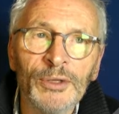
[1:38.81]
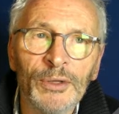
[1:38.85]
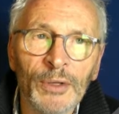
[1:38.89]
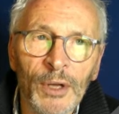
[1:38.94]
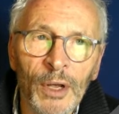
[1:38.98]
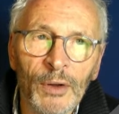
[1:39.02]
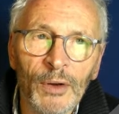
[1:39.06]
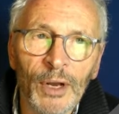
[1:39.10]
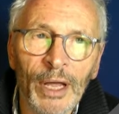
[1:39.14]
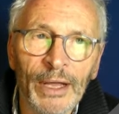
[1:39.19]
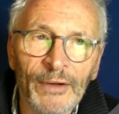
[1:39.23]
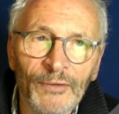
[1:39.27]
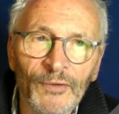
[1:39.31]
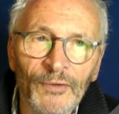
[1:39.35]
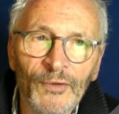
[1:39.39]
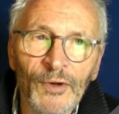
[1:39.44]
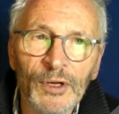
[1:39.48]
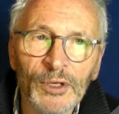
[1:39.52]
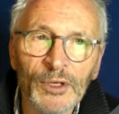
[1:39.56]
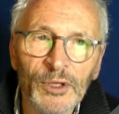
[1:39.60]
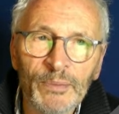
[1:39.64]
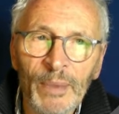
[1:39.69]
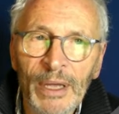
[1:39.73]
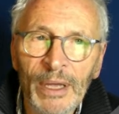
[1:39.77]
like
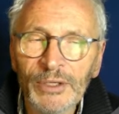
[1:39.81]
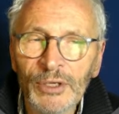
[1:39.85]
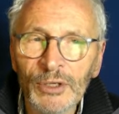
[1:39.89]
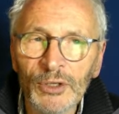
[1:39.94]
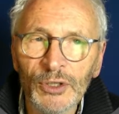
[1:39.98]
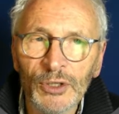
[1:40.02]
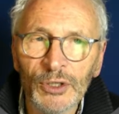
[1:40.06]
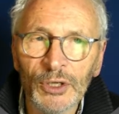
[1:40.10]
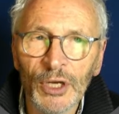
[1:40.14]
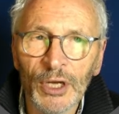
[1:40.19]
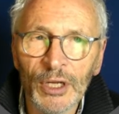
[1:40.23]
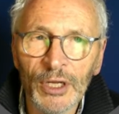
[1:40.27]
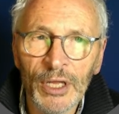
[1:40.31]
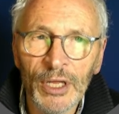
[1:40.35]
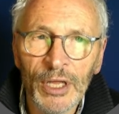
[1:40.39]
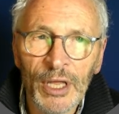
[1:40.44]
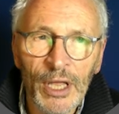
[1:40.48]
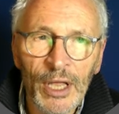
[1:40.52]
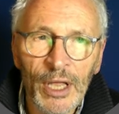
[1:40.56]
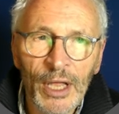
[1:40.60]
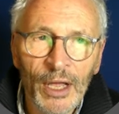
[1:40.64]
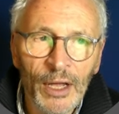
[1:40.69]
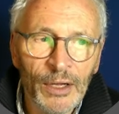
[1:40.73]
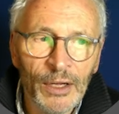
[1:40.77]
first messenger
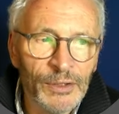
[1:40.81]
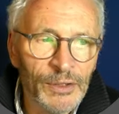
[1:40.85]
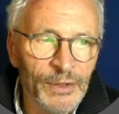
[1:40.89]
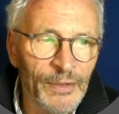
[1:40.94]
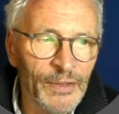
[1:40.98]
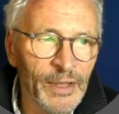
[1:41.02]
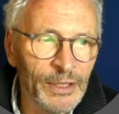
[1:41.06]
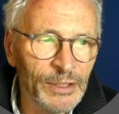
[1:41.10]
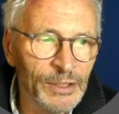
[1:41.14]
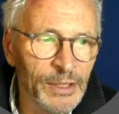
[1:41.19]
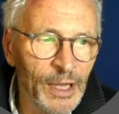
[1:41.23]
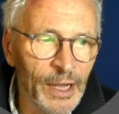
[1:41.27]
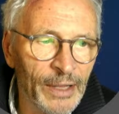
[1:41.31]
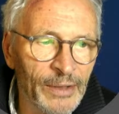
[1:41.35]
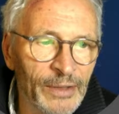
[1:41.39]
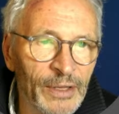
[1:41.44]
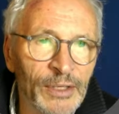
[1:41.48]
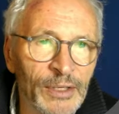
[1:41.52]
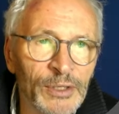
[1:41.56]
and things like this.